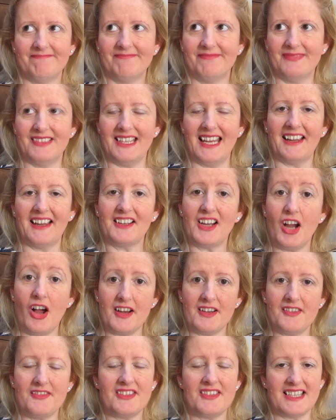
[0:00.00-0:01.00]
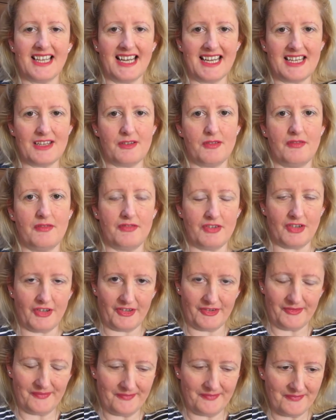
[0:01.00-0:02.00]
yeah, it kind of stays with
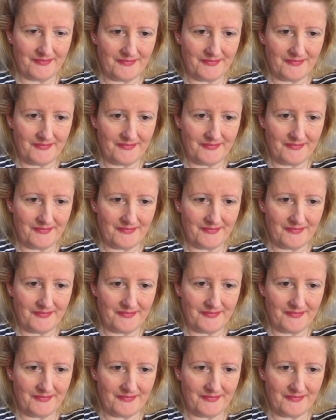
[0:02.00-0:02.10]
you.